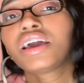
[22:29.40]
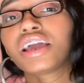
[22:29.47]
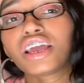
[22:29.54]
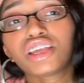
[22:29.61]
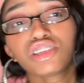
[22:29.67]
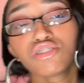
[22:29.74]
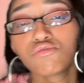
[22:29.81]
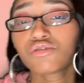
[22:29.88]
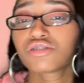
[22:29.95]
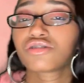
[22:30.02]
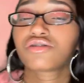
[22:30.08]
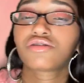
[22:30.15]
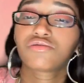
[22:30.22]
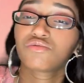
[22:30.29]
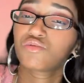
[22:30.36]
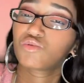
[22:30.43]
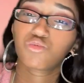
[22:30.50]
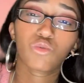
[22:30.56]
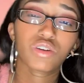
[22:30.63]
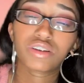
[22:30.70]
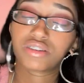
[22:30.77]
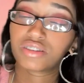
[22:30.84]
and you just
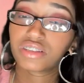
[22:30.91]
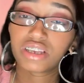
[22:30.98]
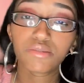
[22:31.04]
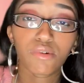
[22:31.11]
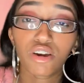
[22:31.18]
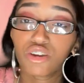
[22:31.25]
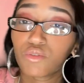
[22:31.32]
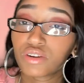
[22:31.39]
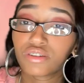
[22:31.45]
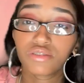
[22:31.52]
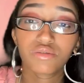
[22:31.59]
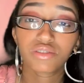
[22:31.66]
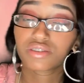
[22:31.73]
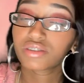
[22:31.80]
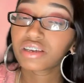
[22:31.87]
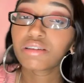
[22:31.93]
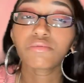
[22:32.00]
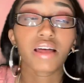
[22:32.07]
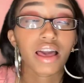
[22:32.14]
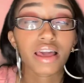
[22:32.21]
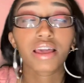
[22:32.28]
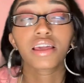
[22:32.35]
want to sleep. All you want to do is sleep.
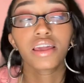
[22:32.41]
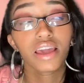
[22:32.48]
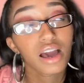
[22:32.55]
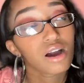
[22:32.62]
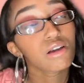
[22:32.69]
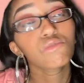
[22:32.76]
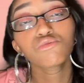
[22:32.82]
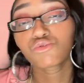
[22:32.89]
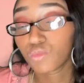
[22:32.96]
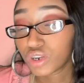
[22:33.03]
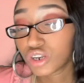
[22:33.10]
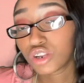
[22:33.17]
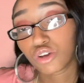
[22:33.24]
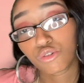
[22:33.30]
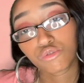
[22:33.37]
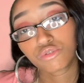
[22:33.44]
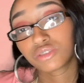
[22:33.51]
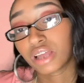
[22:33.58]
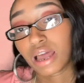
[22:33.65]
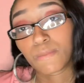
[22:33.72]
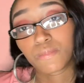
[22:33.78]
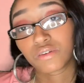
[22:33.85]
Like, yeah, it was one of those
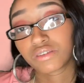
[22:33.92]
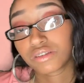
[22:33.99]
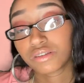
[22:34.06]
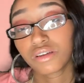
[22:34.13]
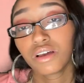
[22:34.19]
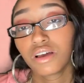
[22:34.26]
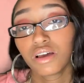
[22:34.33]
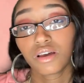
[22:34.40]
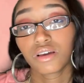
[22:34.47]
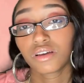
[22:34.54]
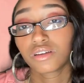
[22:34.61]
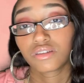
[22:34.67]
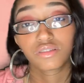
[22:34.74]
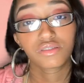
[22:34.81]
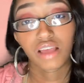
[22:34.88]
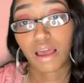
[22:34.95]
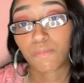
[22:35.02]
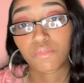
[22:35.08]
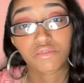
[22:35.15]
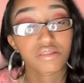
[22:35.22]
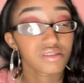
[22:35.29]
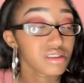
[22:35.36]
type of type
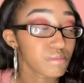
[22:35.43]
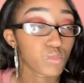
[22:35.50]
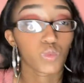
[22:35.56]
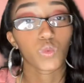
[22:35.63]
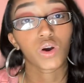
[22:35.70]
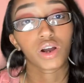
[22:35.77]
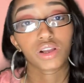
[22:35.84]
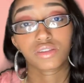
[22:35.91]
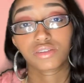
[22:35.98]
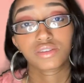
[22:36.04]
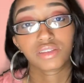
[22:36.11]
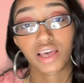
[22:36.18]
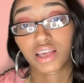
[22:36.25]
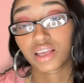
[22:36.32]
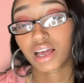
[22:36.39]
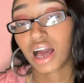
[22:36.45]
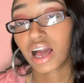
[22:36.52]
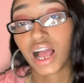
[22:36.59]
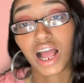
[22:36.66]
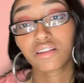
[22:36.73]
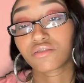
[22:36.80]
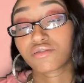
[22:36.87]
of sleep once. Like,
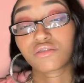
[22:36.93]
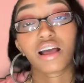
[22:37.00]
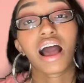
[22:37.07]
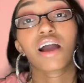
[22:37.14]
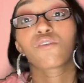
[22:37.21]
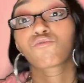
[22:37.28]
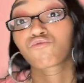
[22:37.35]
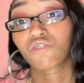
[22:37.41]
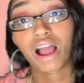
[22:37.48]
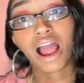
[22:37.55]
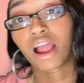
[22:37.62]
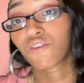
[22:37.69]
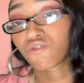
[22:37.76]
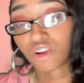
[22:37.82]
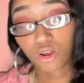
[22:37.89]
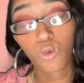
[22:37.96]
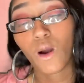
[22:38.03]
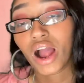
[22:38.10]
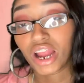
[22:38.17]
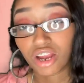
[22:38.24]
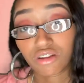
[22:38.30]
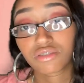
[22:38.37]
I, I just I I
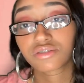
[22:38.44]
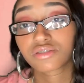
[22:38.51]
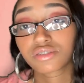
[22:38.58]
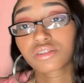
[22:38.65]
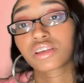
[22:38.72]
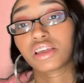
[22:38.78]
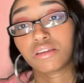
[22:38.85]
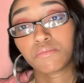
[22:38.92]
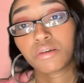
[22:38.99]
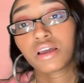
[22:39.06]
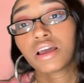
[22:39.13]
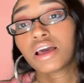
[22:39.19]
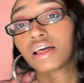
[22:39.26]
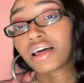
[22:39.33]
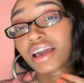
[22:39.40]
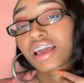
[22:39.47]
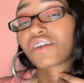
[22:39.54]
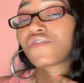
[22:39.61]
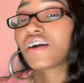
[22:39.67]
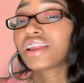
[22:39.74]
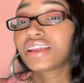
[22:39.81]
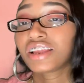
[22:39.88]
required sleep. Like,
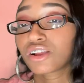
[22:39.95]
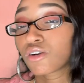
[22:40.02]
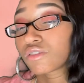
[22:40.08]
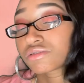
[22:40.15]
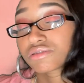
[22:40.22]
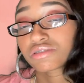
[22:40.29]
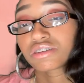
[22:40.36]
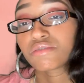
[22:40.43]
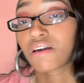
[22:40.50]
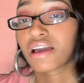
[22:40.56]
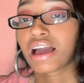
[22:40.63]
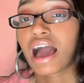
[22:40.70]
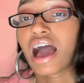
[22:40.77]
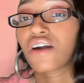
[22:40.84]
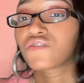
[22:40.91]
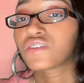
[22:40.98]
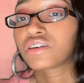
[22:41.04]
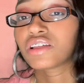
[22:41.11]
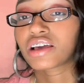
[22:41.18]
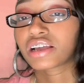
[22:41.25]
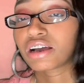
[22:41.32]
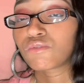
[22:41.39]
if I didn't go to sleep, like I felt
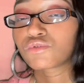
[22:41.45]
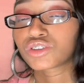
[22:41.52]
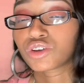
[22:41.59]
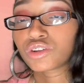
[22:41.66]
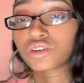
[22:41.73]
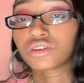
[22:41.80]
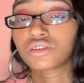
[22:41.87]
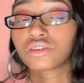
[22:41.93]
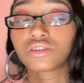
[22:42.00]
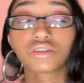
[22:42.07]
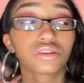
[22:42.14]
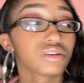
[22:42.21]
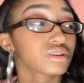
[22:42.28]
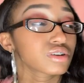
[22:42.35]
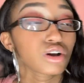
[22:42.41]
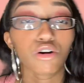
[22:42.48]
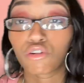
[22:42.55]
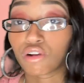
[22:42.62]
like I was gonna go